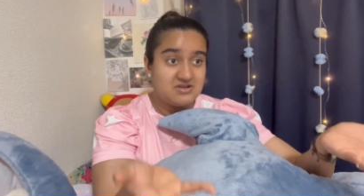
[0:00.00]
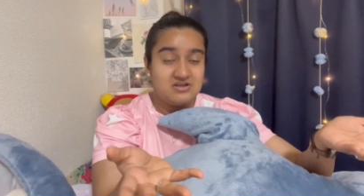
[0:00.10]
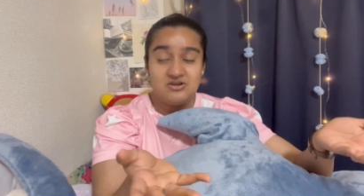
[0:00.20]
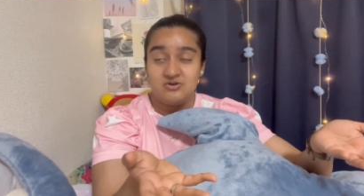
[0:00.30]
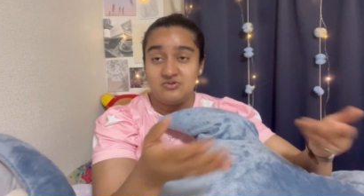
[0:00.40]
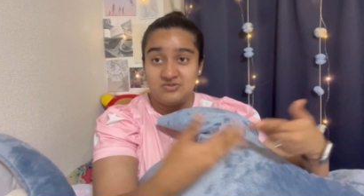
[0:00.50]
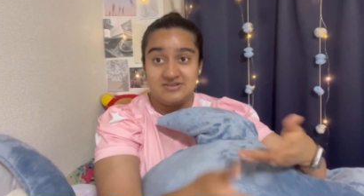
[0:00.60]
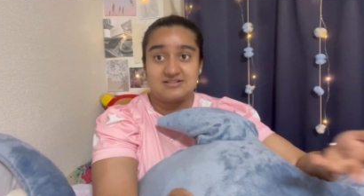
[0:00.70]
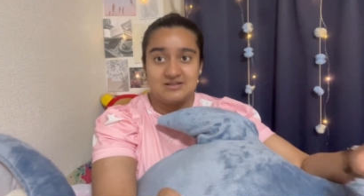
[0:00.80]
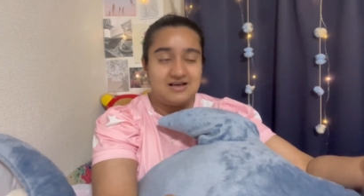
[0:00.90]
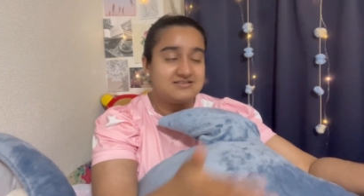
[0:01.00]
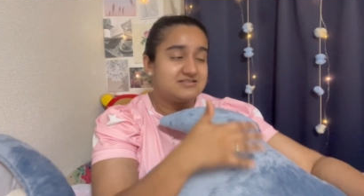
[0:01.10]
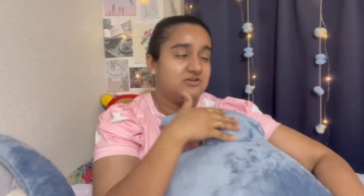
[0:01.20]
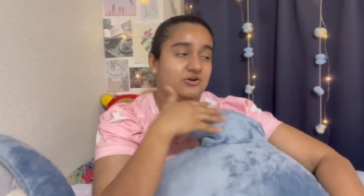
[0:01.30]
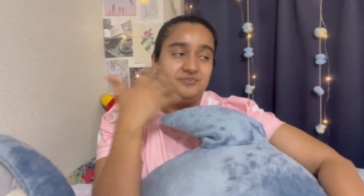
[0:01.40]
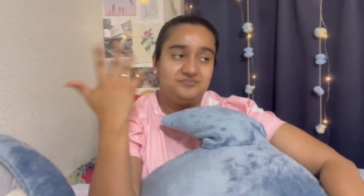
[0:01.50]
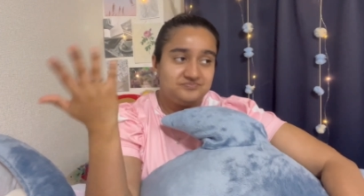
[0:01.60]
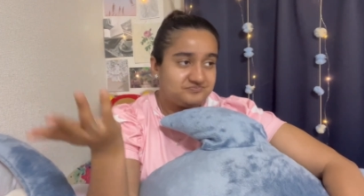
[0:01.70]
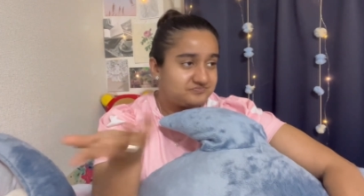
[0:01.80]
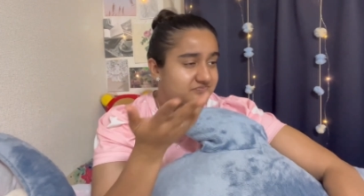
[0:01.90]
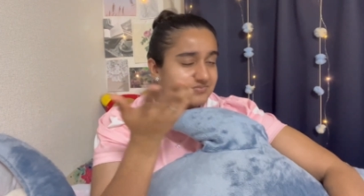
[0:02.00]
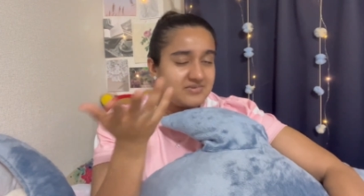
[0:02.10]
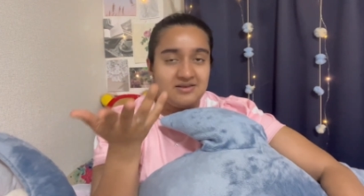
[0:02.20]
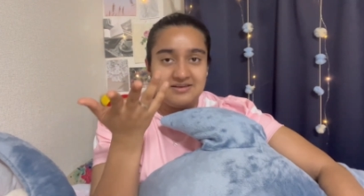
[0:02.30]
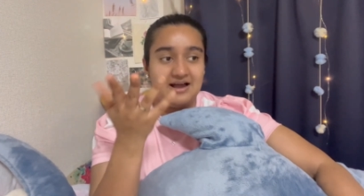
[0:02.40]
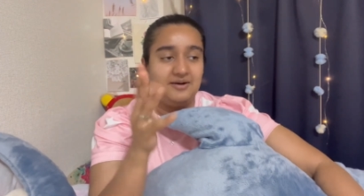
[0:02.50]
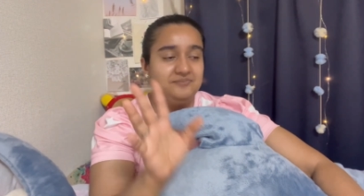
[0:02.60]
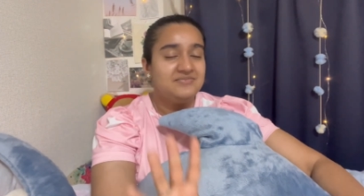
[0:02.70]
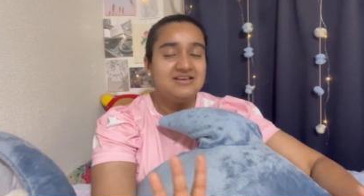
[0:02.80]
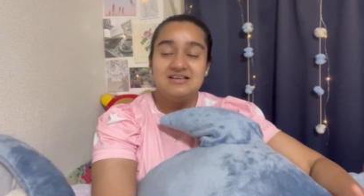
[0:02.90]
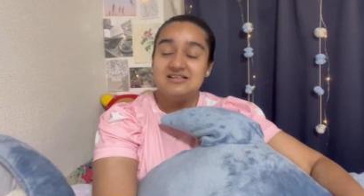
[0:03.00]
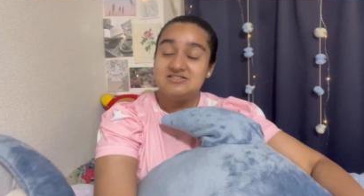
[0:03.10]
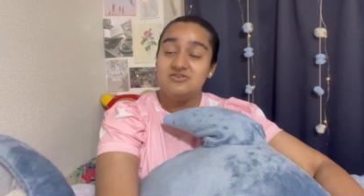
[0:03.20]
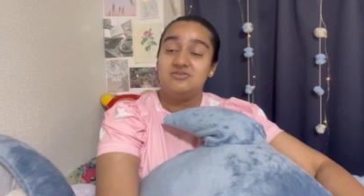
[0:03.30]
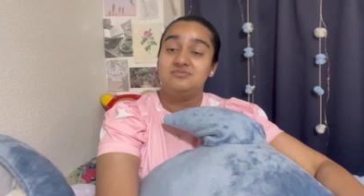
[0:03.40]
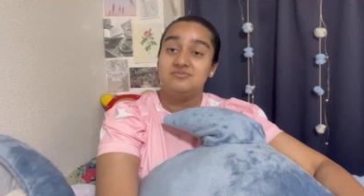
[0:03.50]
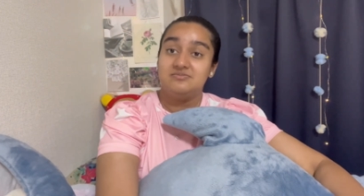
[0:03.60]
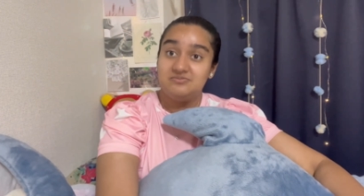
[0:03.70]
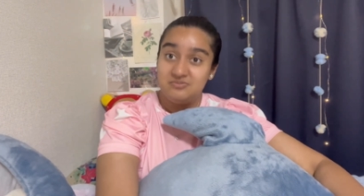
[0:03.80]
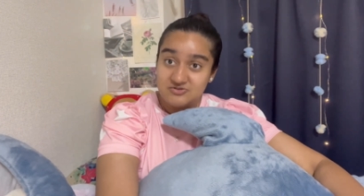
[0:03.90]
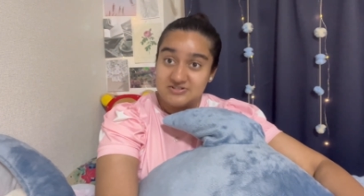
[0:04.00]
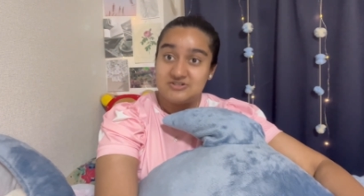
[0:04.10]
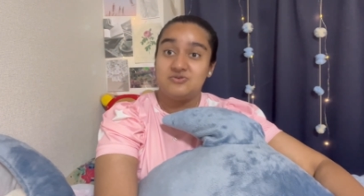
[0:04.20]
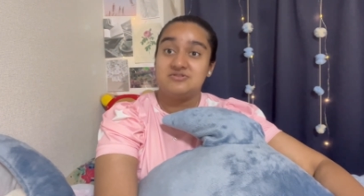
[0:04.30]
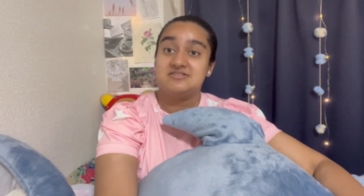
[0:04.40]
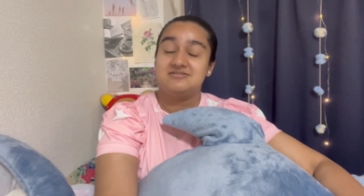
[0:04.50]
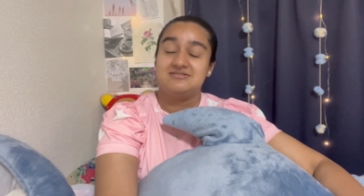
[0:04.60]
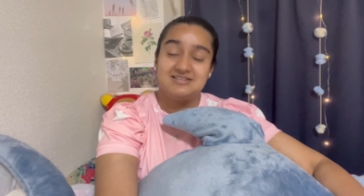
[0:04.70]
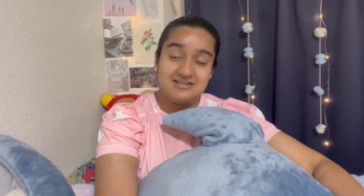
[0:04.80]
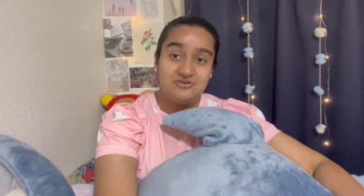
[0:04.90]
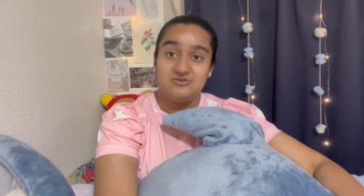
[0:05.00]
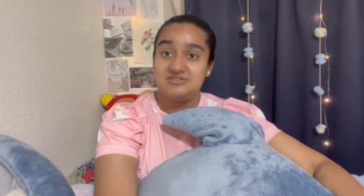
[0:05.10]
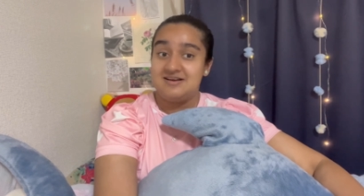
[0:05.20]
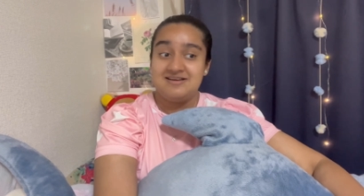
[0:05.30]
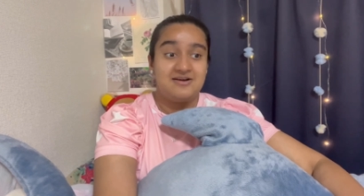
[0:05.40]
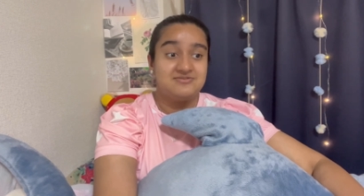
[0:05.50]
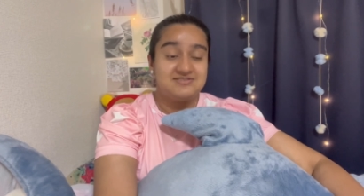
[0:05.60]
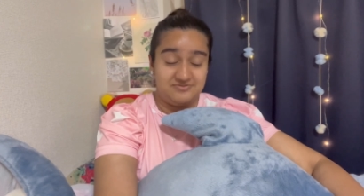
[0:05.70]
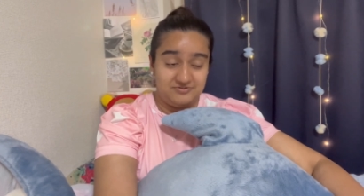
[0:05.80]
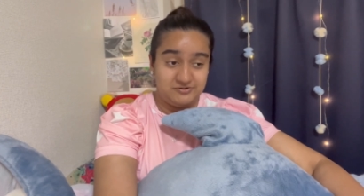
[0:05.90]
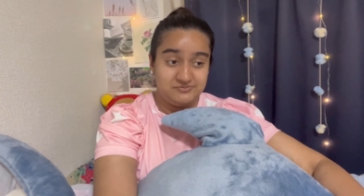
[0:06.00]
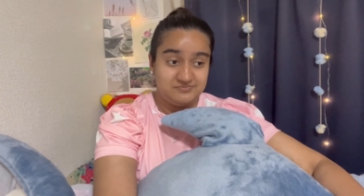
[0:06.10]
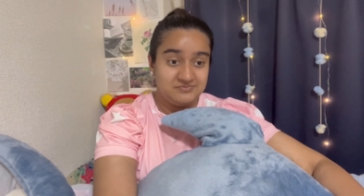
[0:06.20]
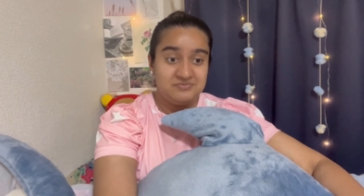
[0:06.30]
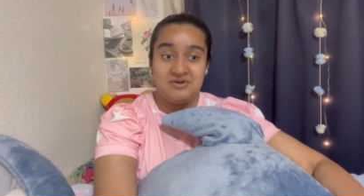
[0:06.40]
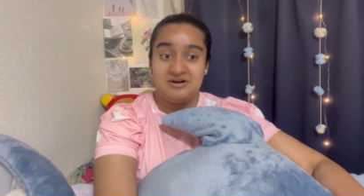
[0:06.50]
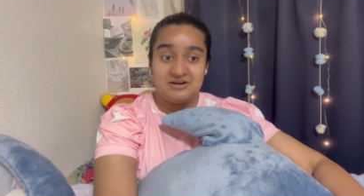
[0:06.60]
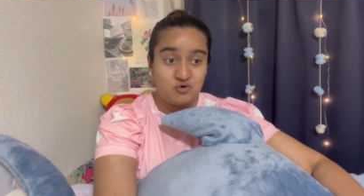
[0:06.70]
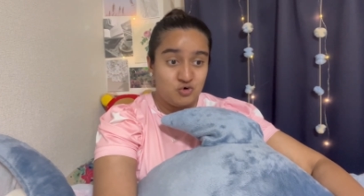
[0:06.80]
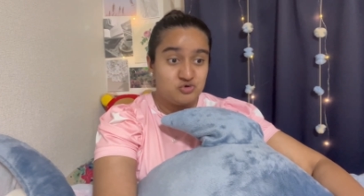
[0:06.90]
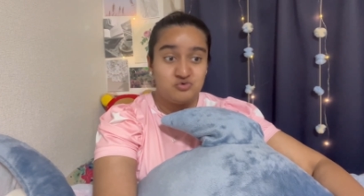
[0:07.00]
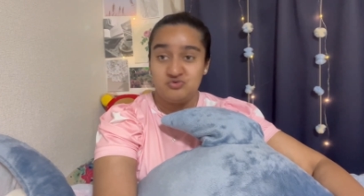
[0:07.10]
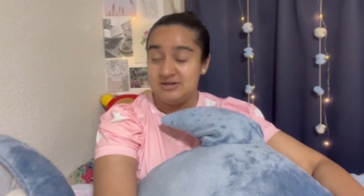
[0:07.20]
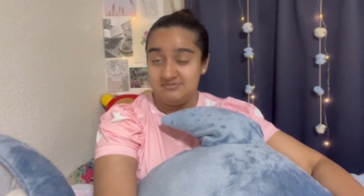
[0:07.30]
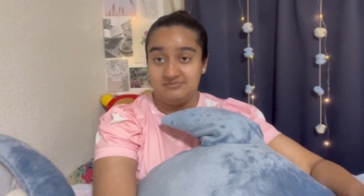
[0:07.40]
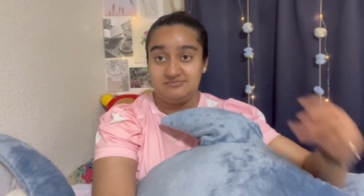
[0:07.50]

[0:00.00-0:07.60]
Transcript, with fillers: you know this class so yeah so post-it notes sticky notes i have several and i go through them